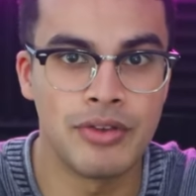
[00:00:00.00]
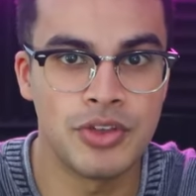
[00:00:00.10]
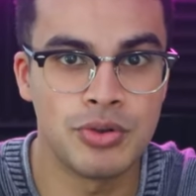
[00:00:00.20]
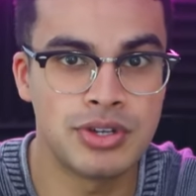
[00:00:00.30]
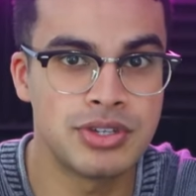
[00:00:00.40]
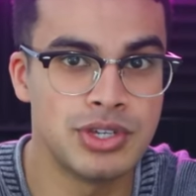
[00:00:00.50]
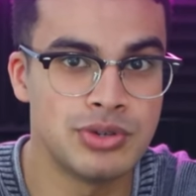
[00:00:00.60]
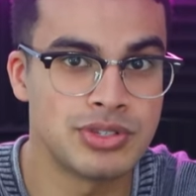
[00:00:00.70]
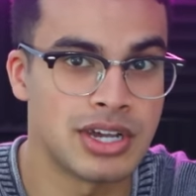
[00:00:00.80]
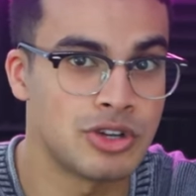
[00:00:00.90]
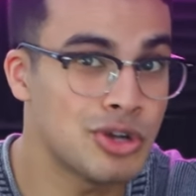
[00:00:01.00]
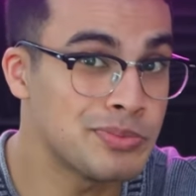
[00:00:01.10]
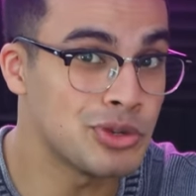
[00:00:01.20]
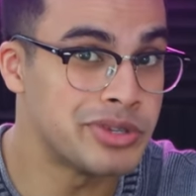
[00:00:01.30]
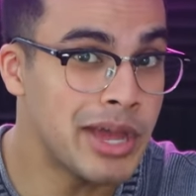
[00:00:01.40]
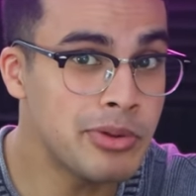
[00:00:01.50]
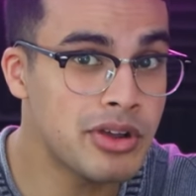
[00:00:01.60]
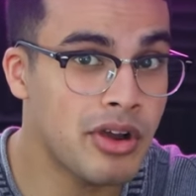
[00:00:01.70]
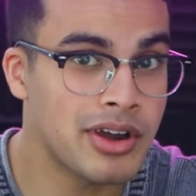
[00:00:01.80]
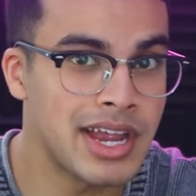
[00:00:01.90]
if you were to use a crypto debit
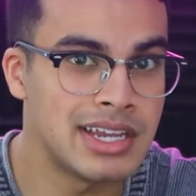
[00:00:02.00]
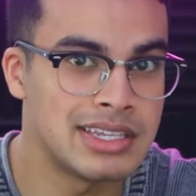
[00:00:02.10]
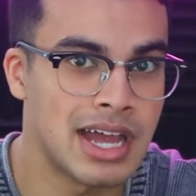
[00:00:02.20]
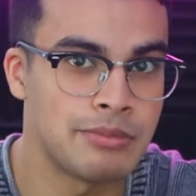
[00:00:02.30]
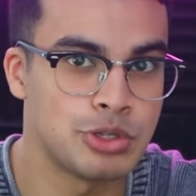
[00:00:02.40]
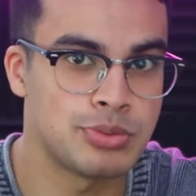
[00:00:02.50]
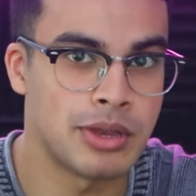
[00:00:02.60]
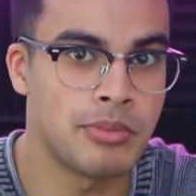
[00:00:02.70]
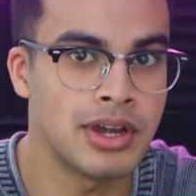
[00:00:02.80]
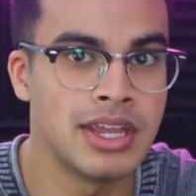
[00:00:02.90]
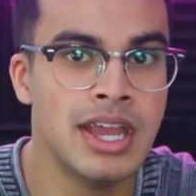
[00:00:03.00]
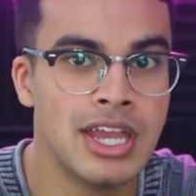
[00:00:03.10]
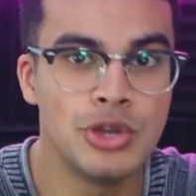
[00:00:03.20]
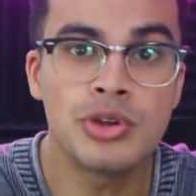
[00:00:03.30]
card anytime you spend money, you